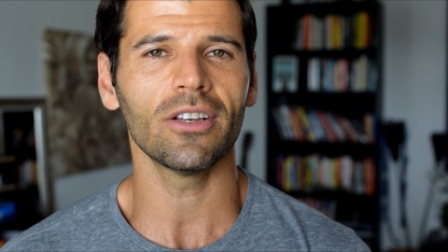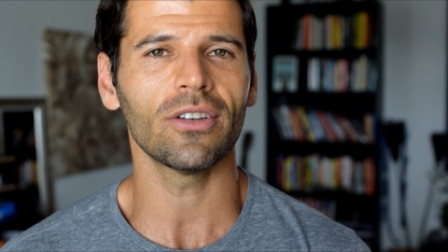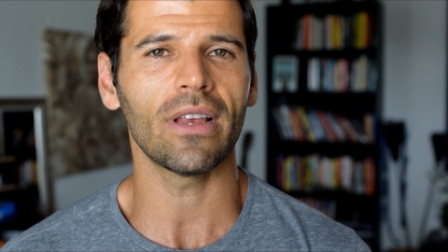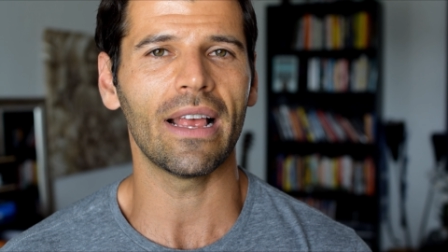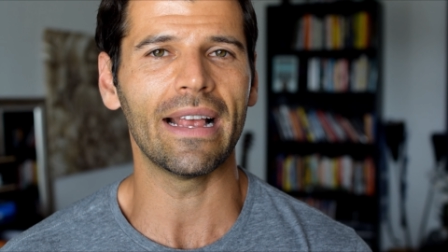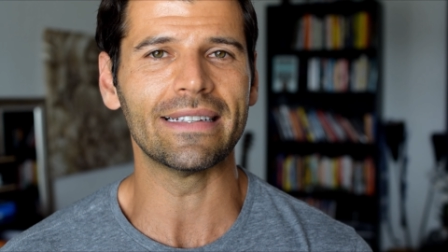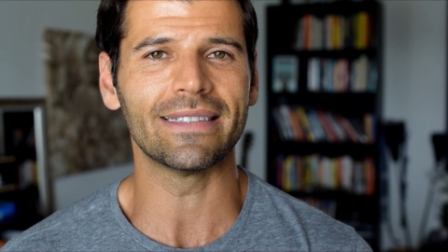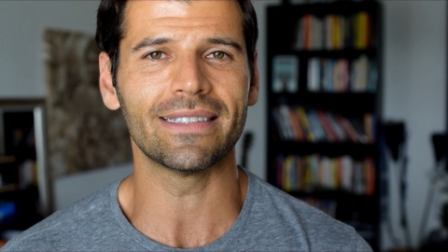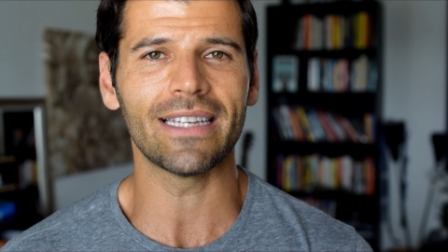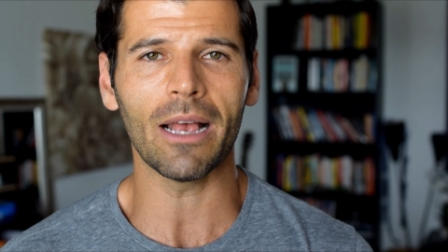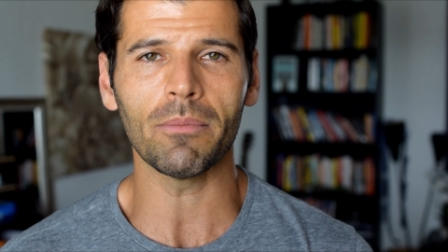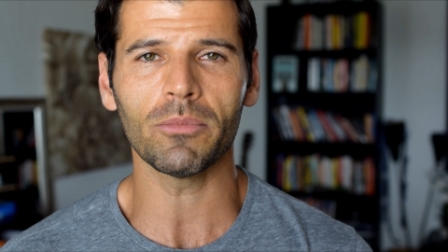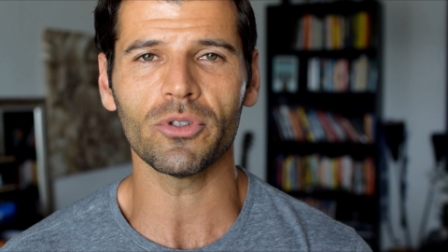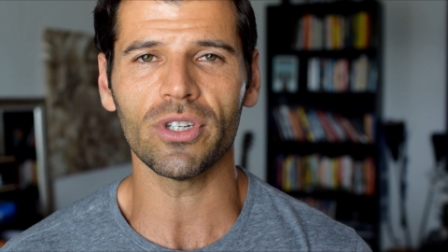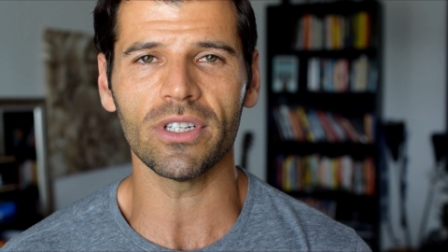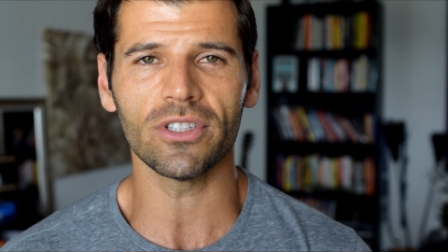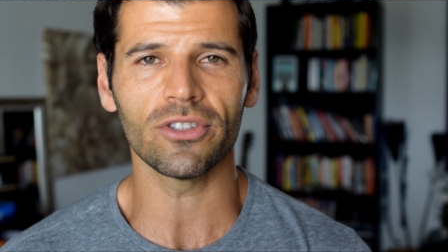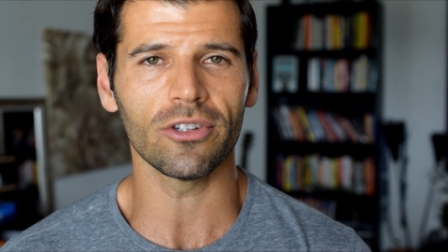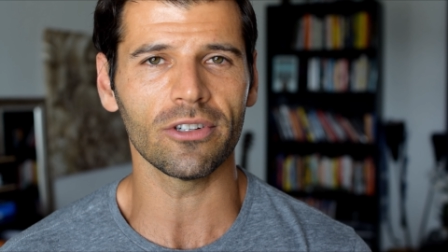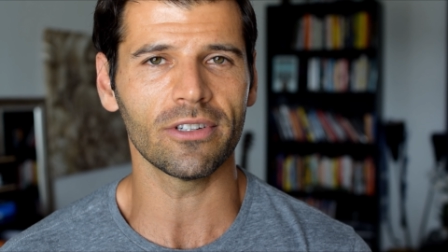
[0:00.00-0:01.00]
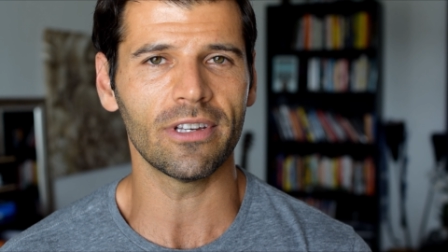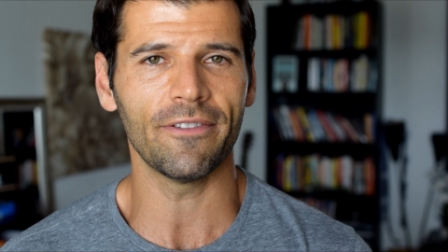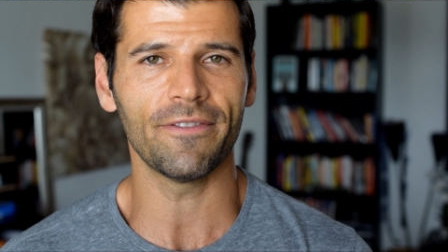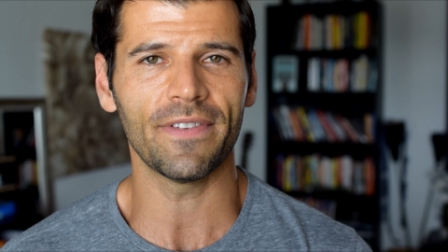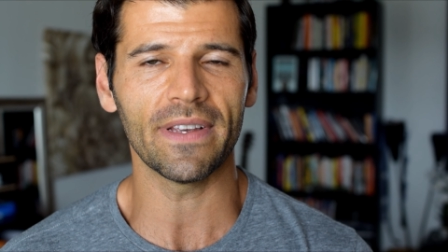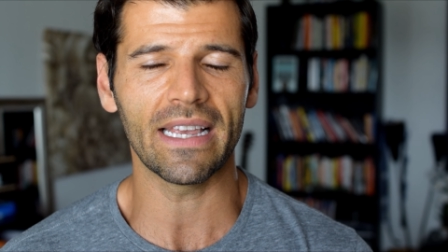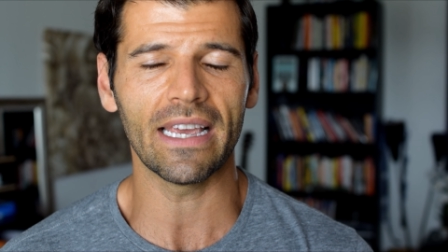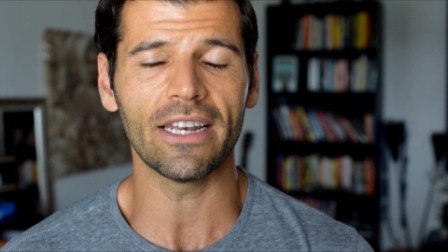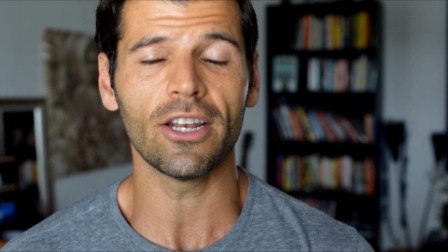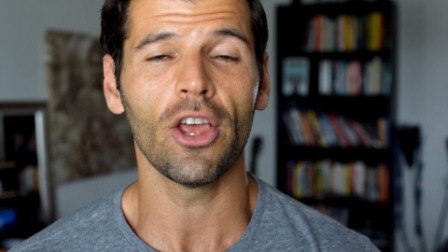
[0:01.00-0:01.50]
exemption
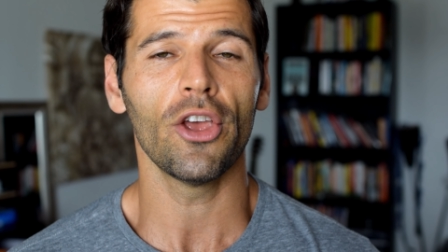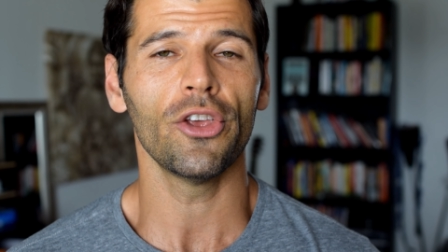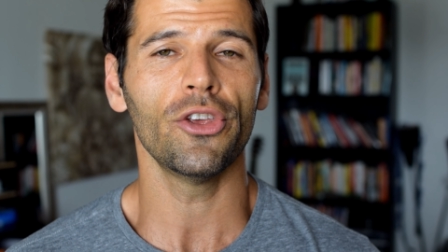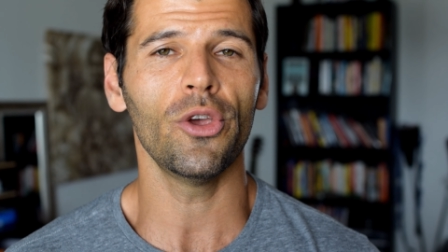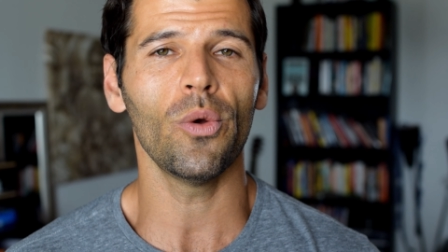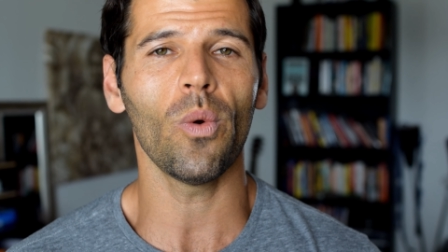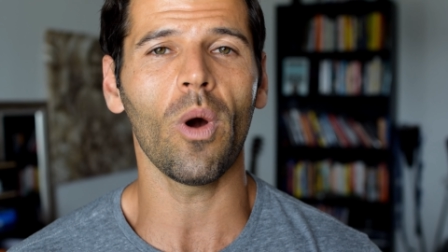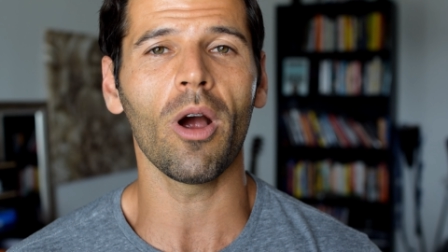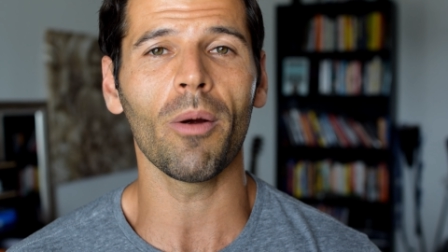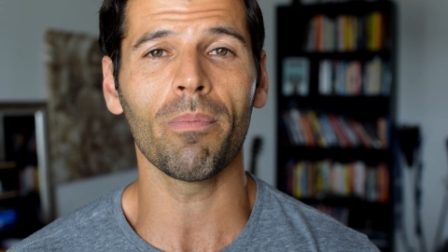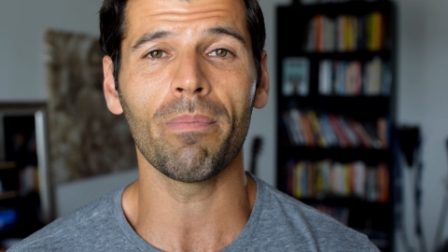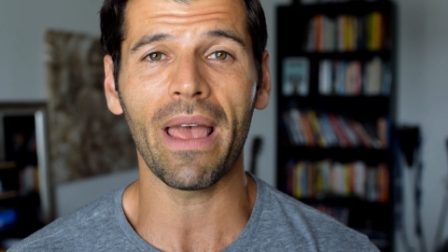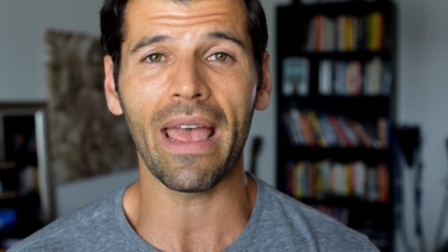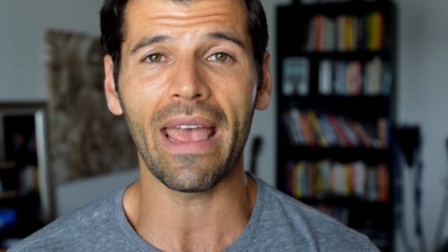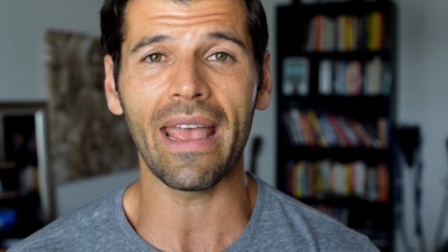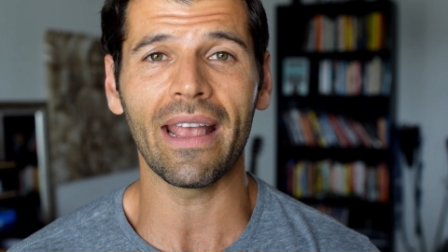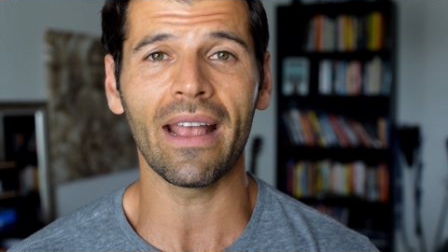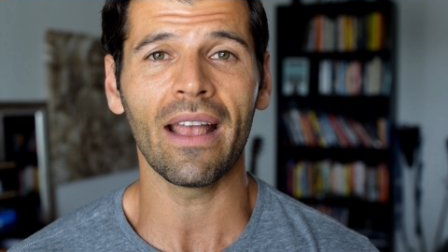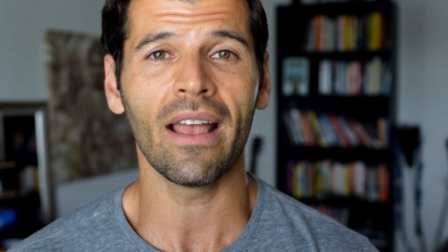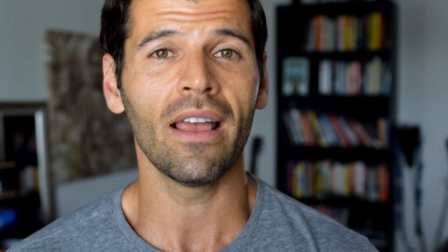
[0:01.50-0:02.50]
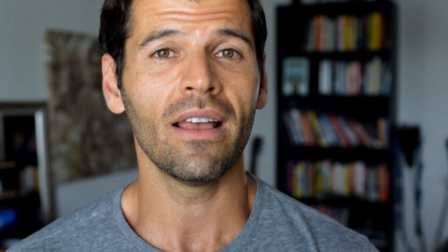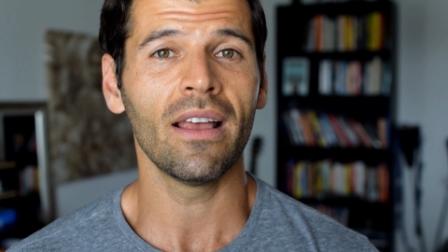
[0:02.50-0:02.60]
certificate, you are paying